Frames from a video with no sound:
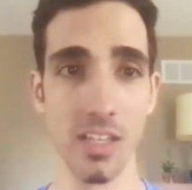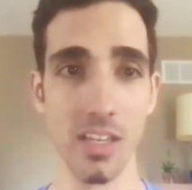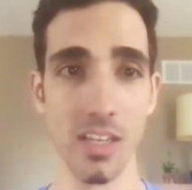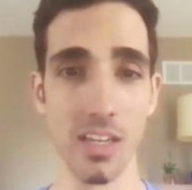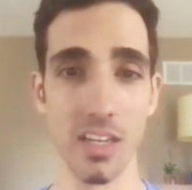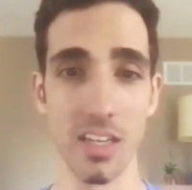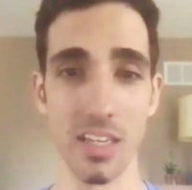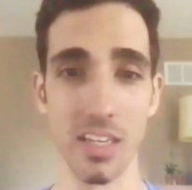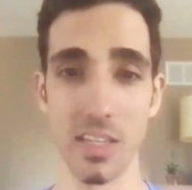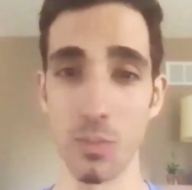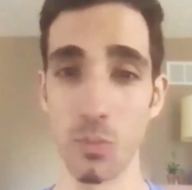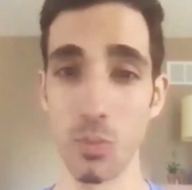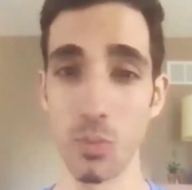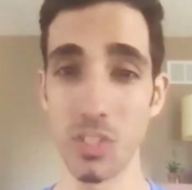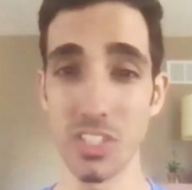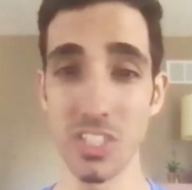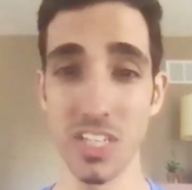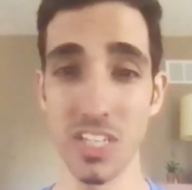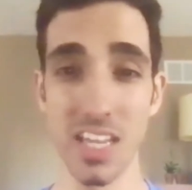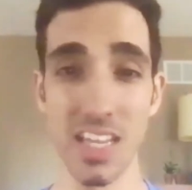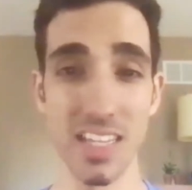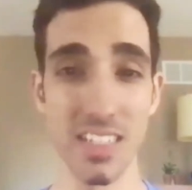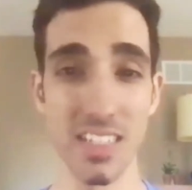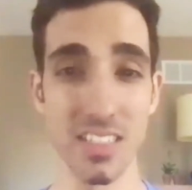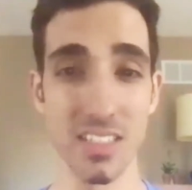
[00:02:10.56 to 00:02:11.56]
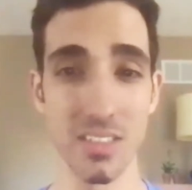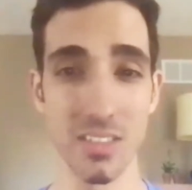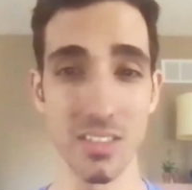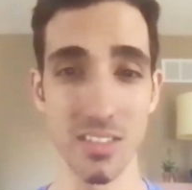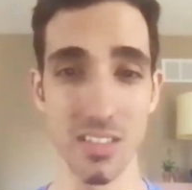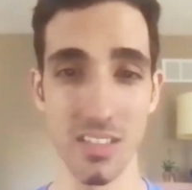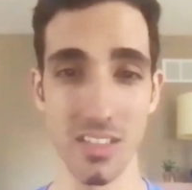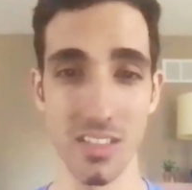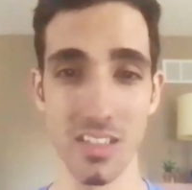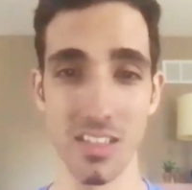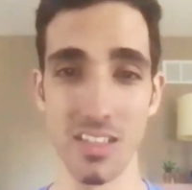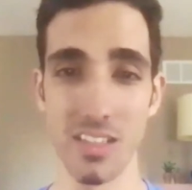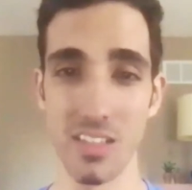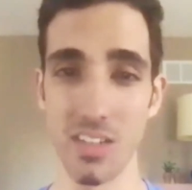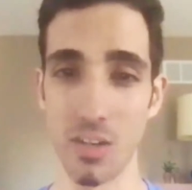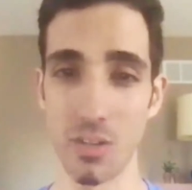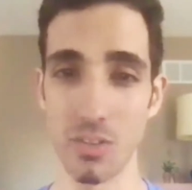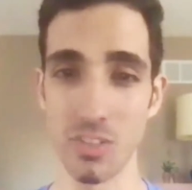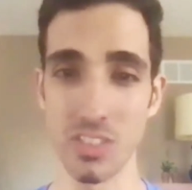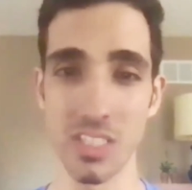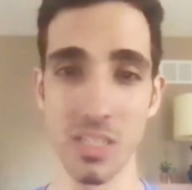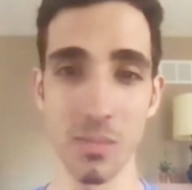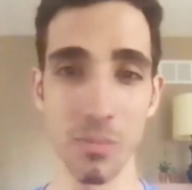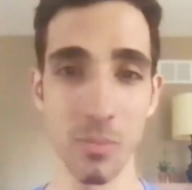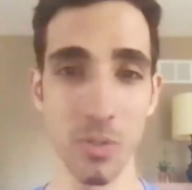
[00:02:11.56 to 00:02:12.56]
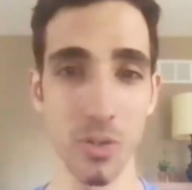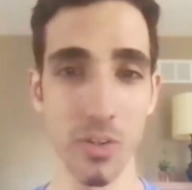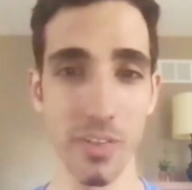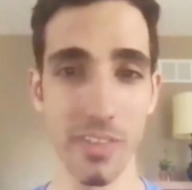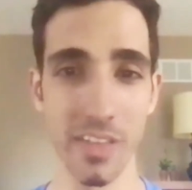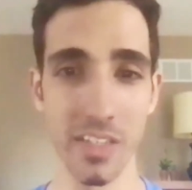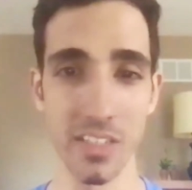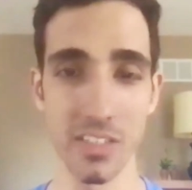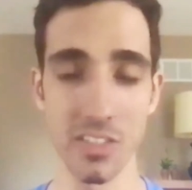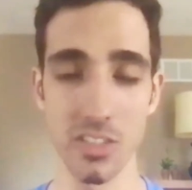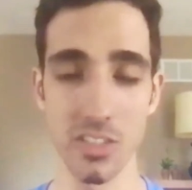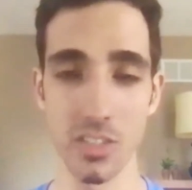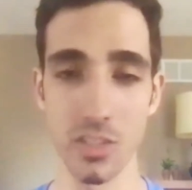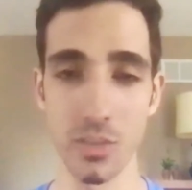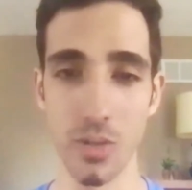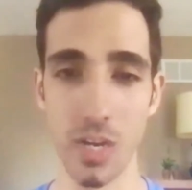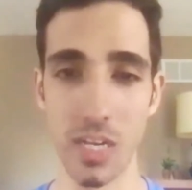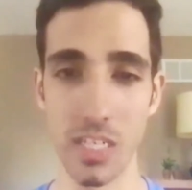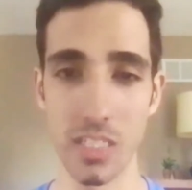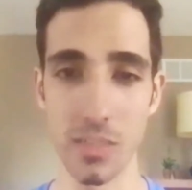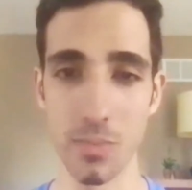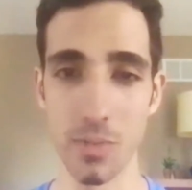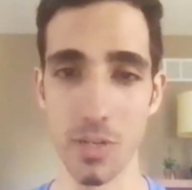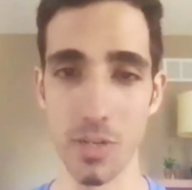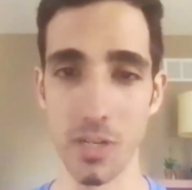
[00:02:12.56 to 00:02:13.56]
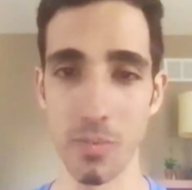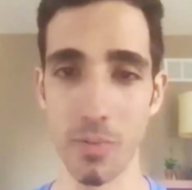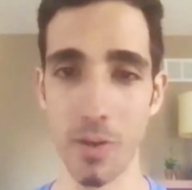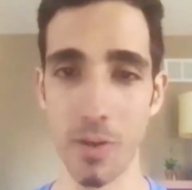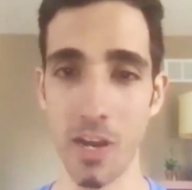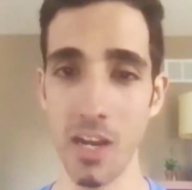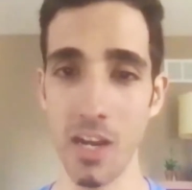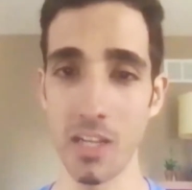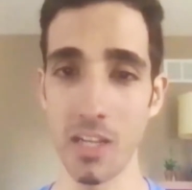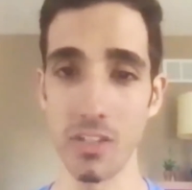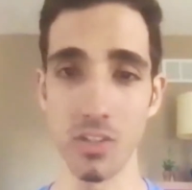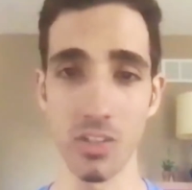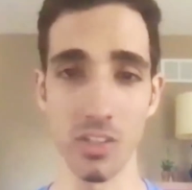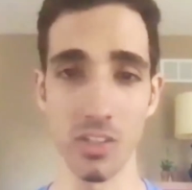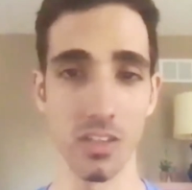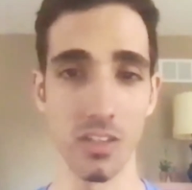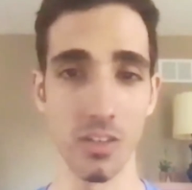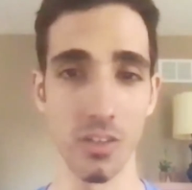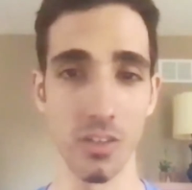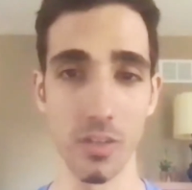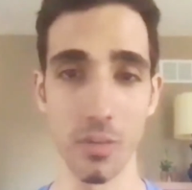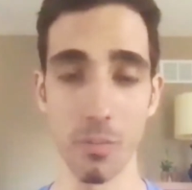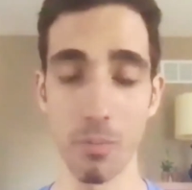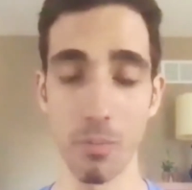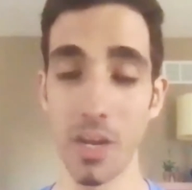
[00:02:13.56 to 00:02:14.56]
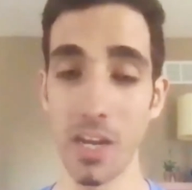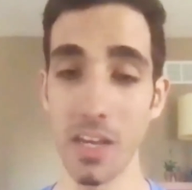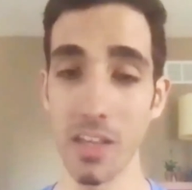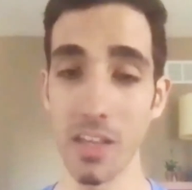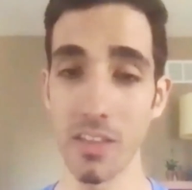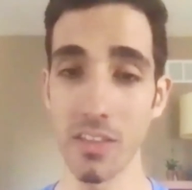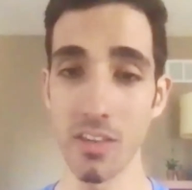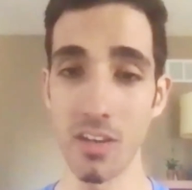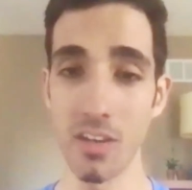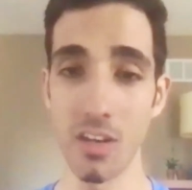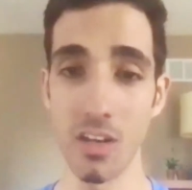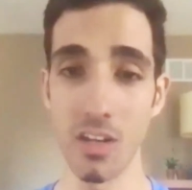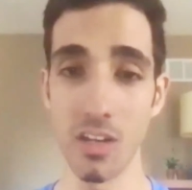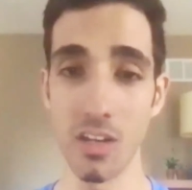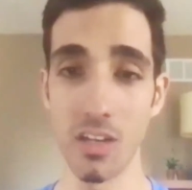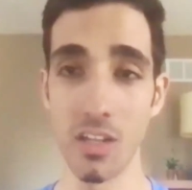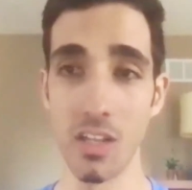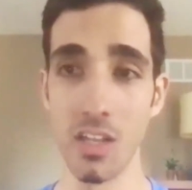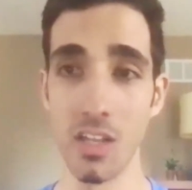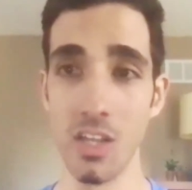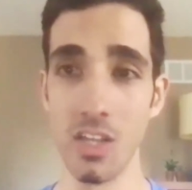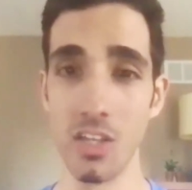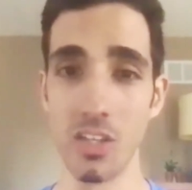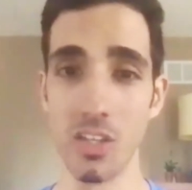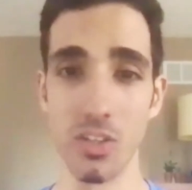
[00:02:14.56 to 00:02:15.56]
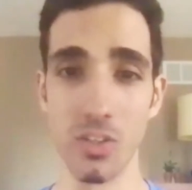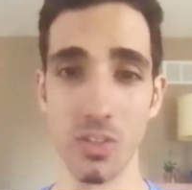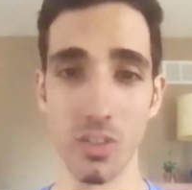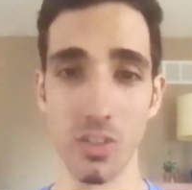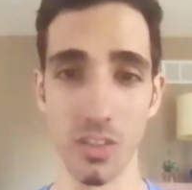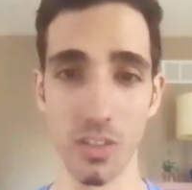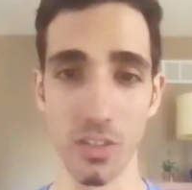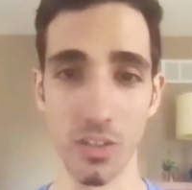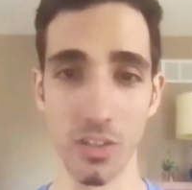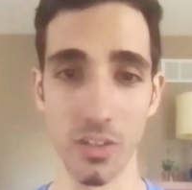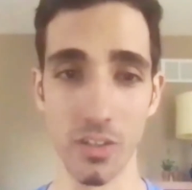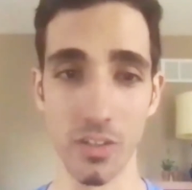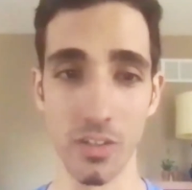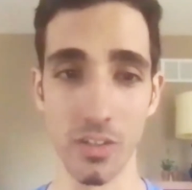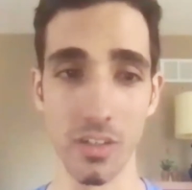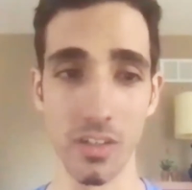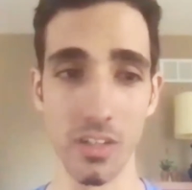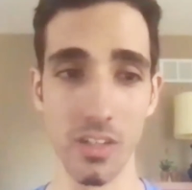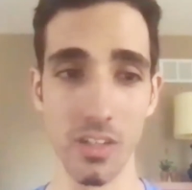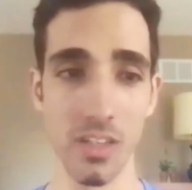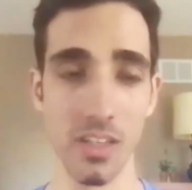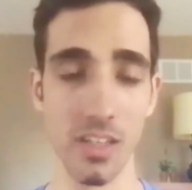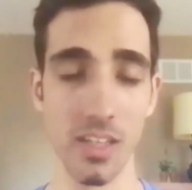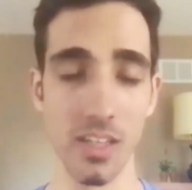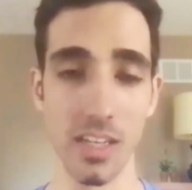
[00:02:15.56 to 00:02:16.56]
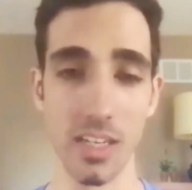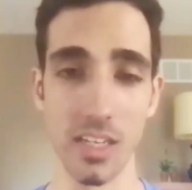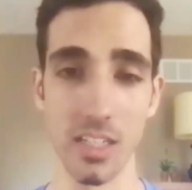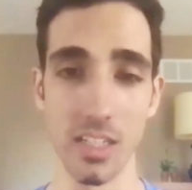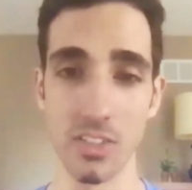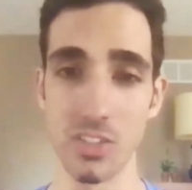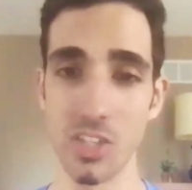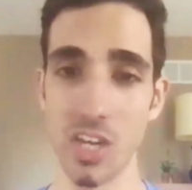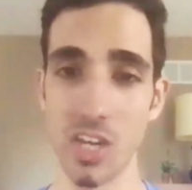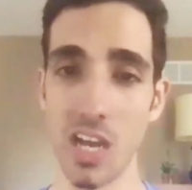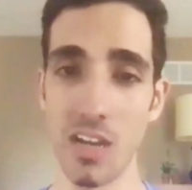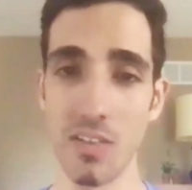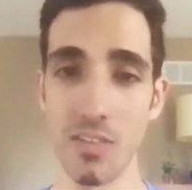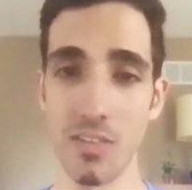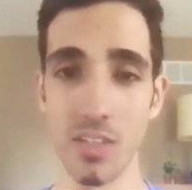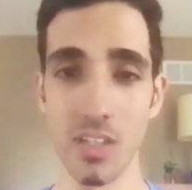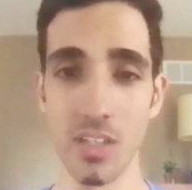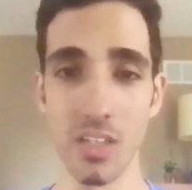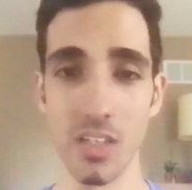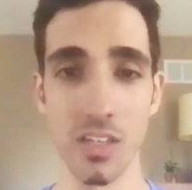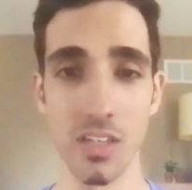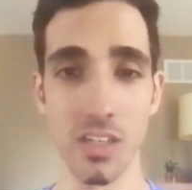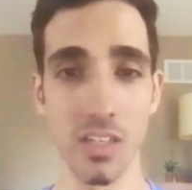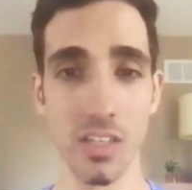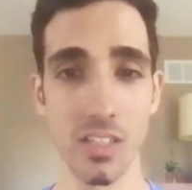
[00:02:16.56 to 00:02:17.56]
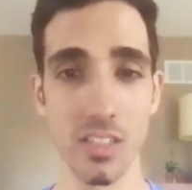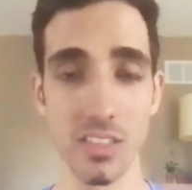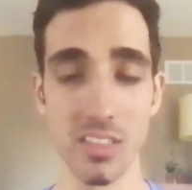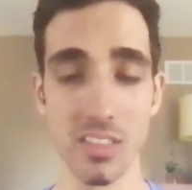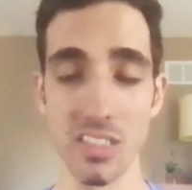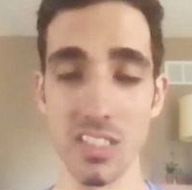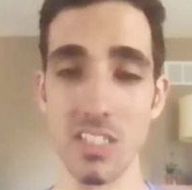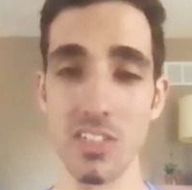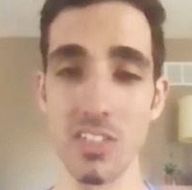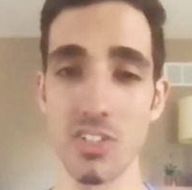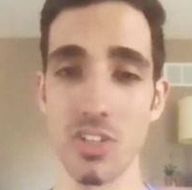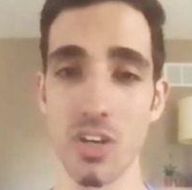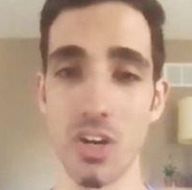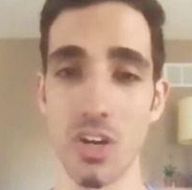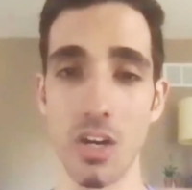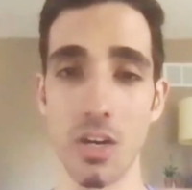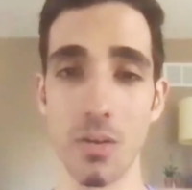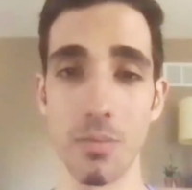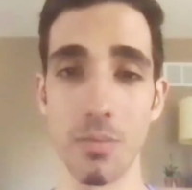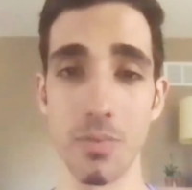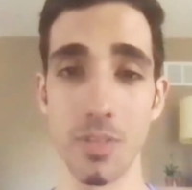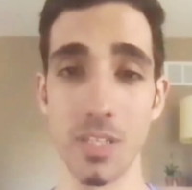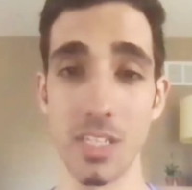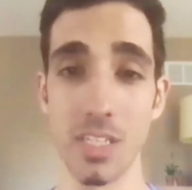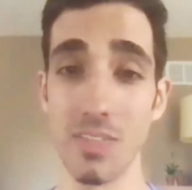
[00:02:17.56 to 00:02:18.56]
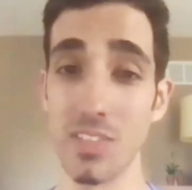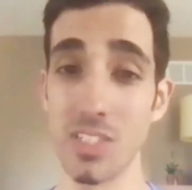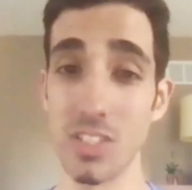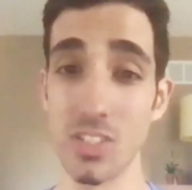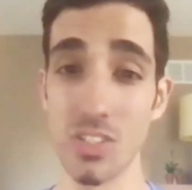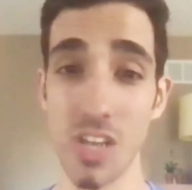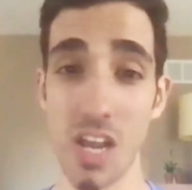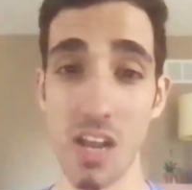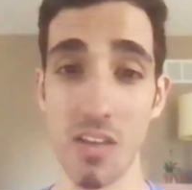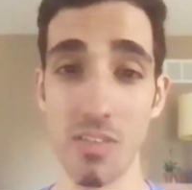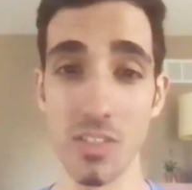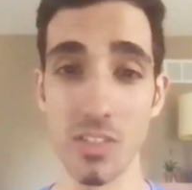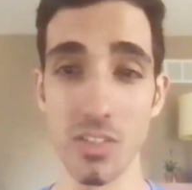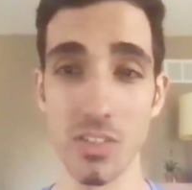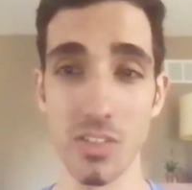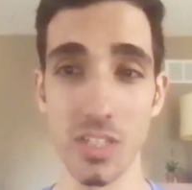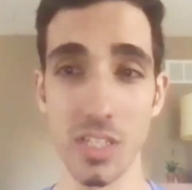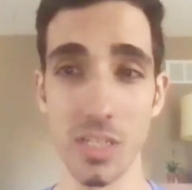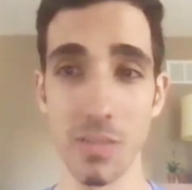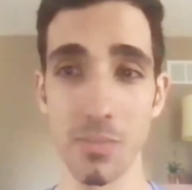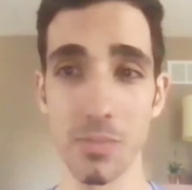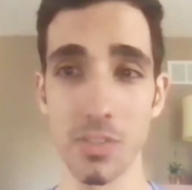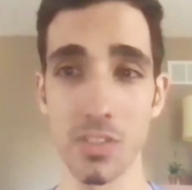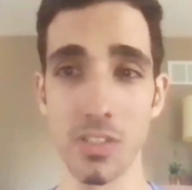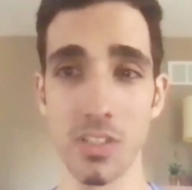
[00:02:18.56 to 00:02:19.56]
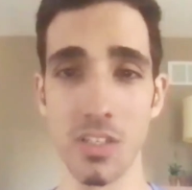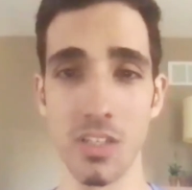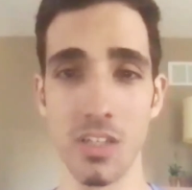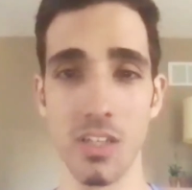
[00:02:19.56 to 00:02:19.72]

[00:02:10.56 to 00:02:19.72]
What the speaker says: In which case, similar things to your Raspberry Pi. You could learn a Python, you could learn Java, C#, even JavaScript.